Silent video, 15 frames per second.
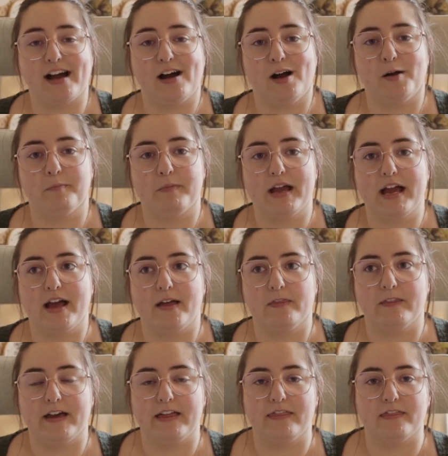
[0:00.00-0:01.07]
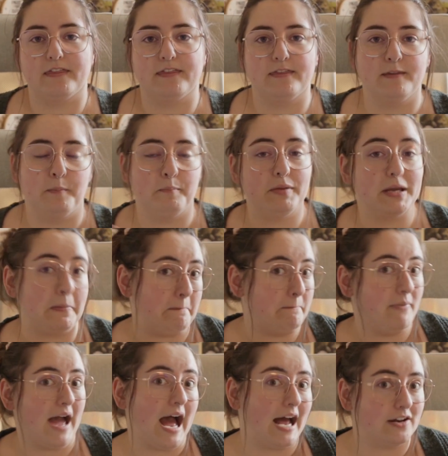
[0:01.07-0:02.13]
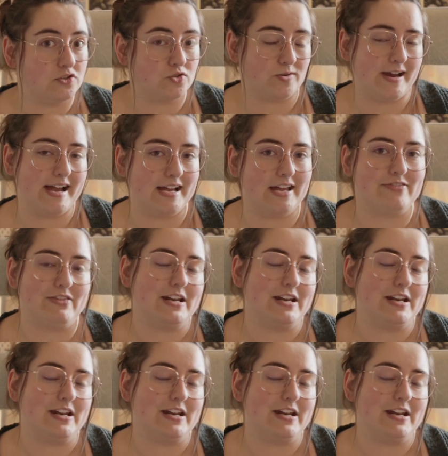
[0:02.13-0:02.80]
and then the big bad dragon,